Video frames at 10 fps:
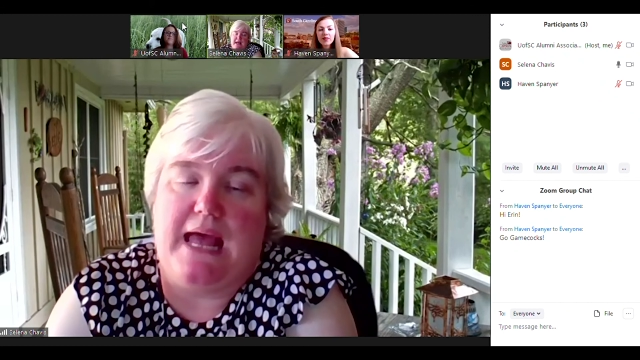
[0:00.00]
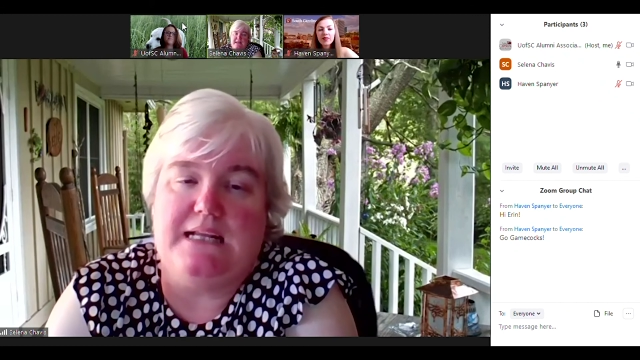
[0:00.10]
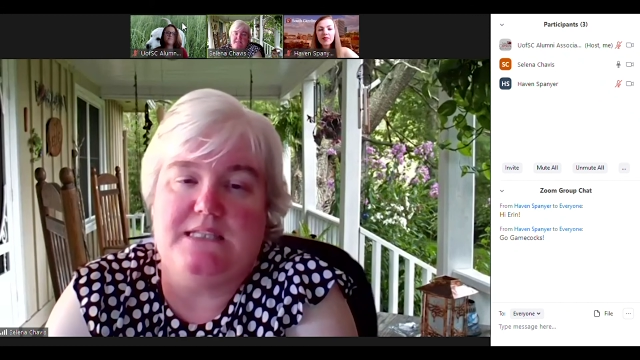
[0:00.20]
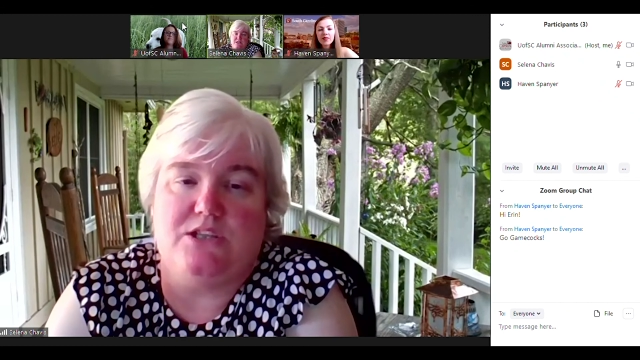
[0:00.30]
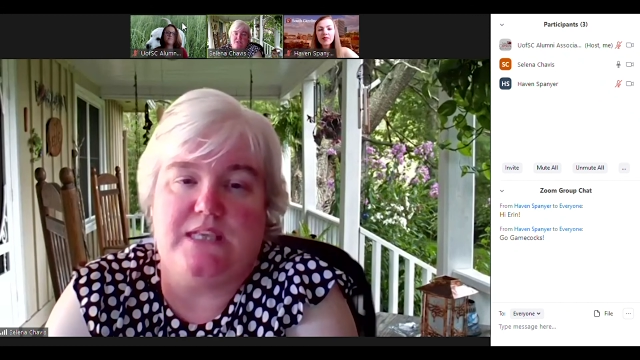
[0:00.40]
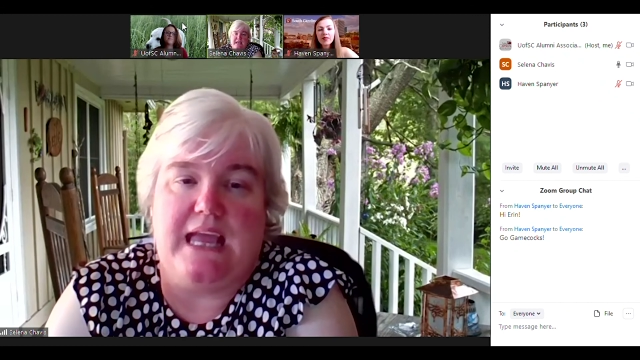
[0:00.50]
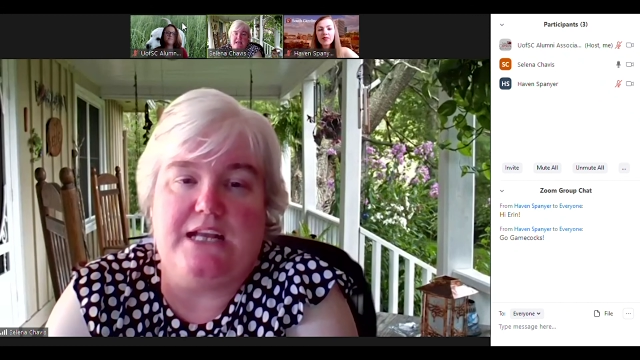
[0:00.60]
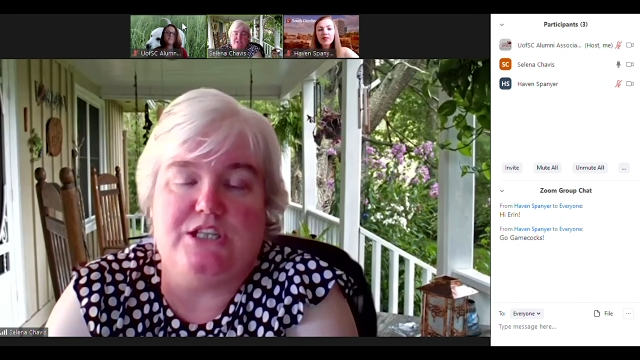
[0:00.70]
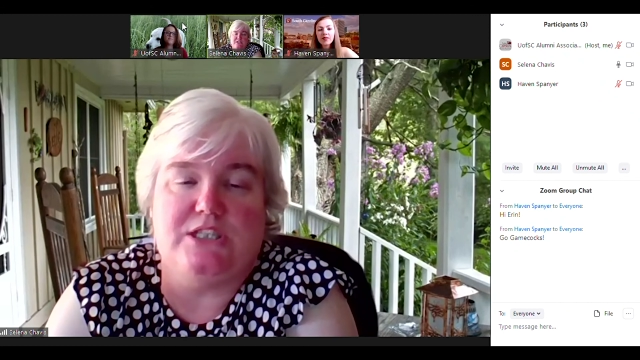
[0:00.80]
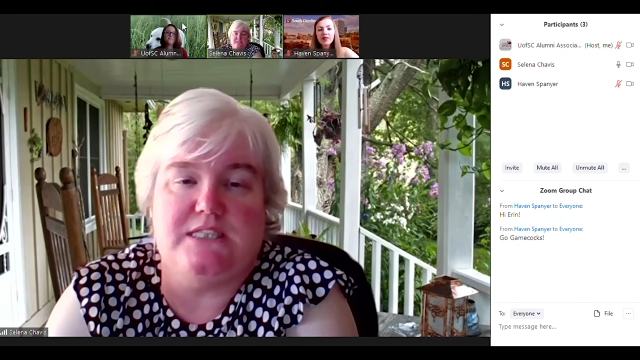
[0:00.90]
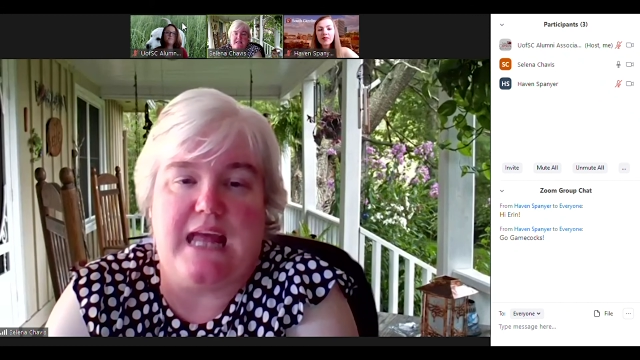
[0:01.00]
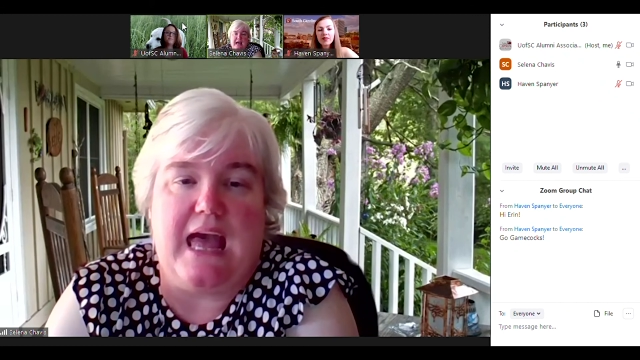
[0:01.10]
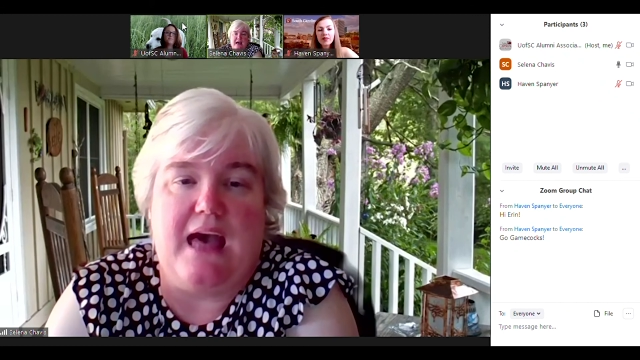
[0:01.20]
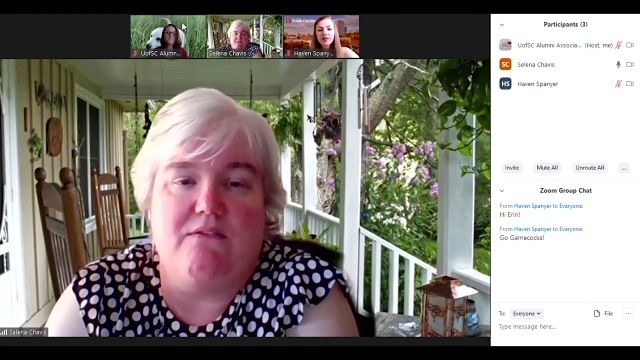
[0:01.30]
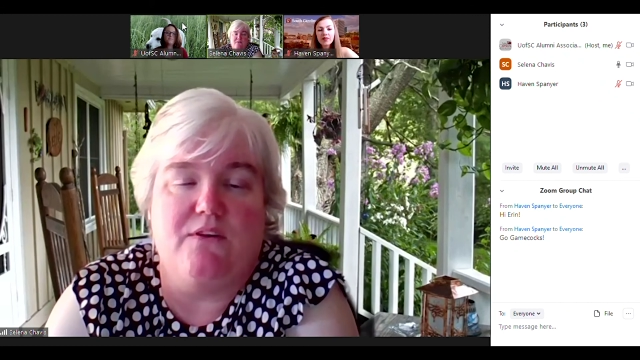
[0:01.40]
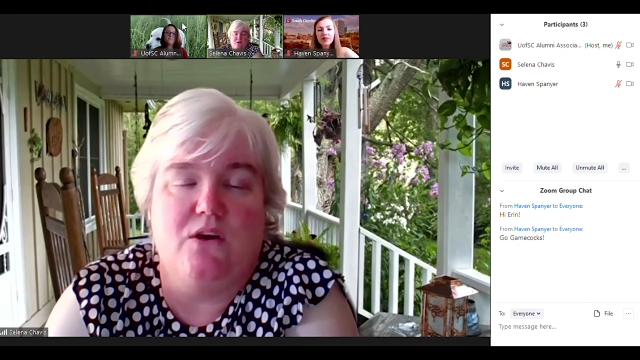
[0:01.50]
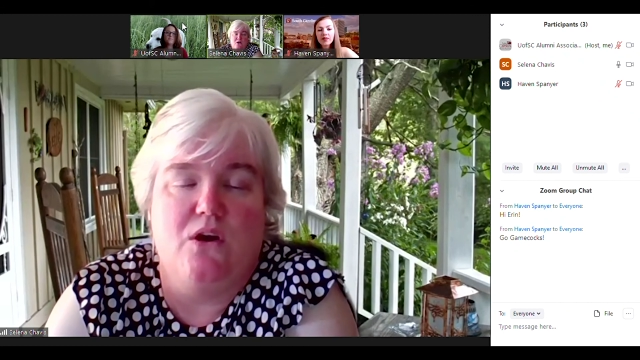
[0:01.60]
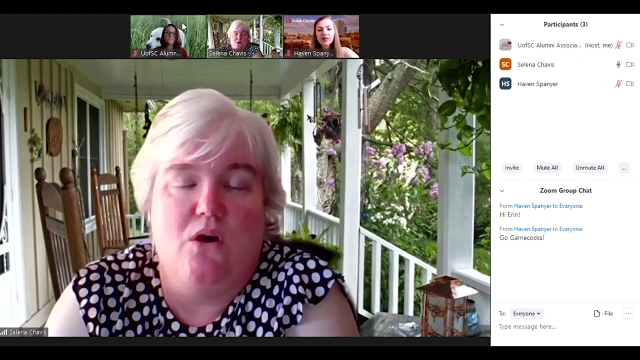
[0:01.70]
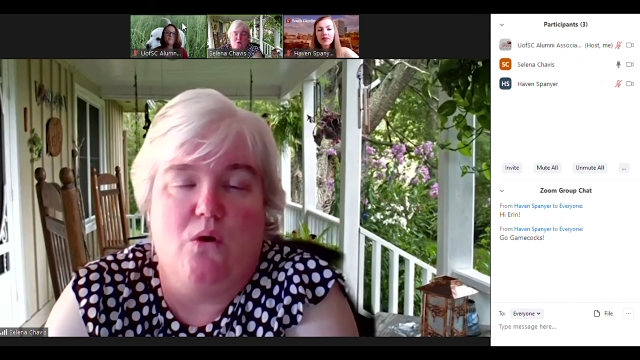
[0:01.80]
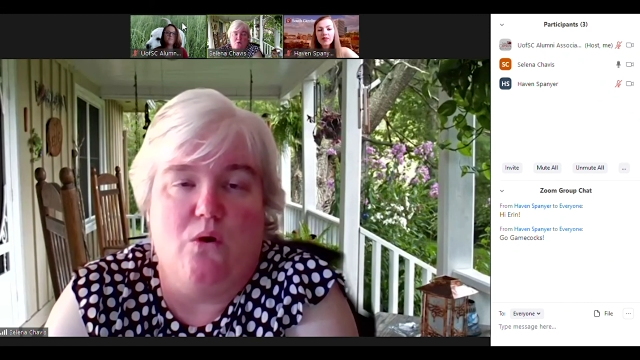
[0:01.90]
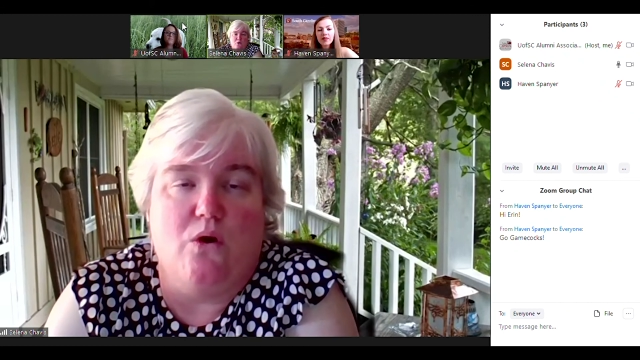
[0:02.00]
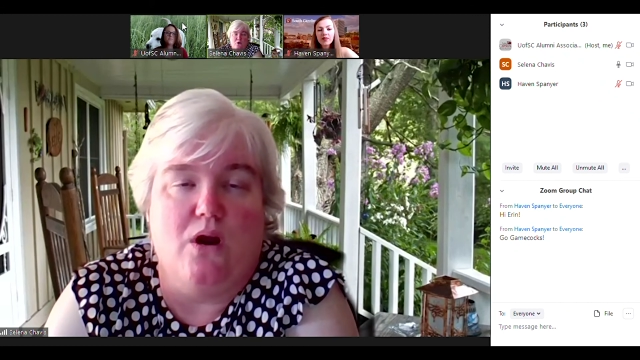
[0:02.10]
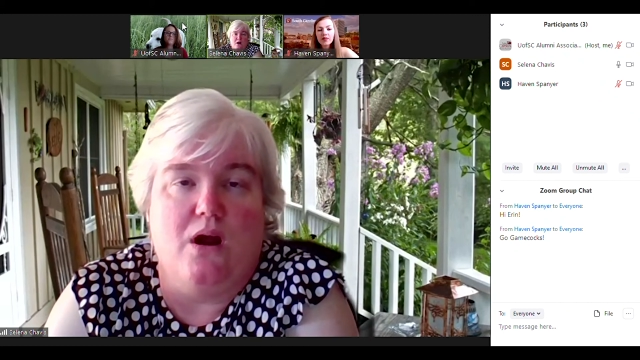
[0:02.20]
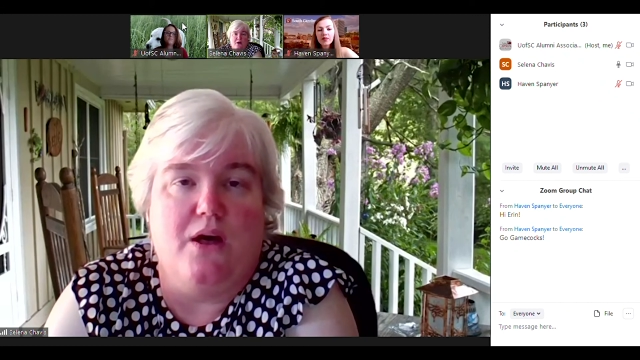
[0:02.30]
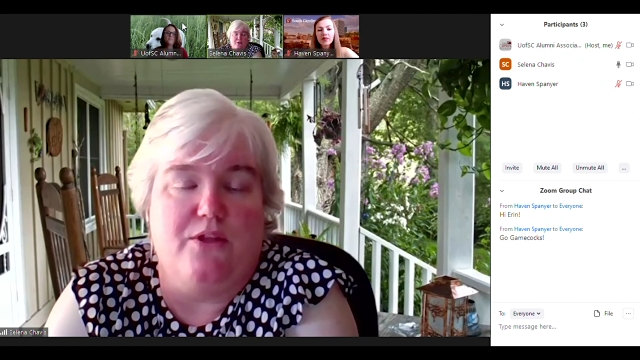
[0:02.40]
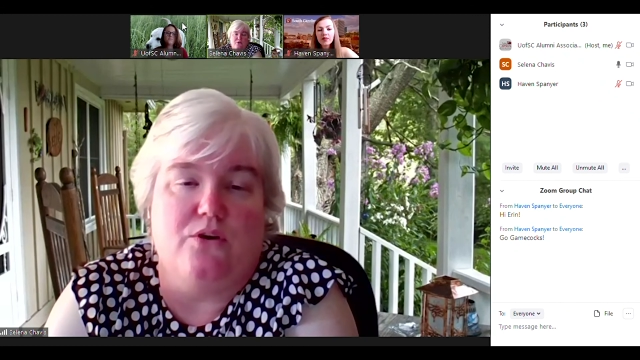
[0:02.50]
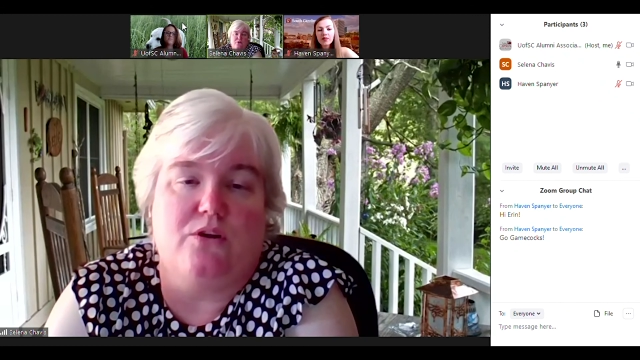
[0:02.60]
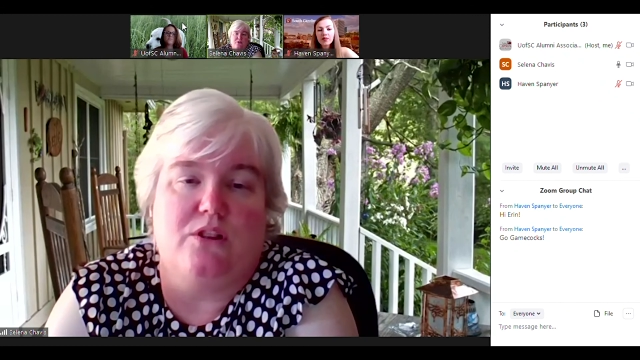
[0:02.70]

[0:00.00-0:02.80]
Association staff or other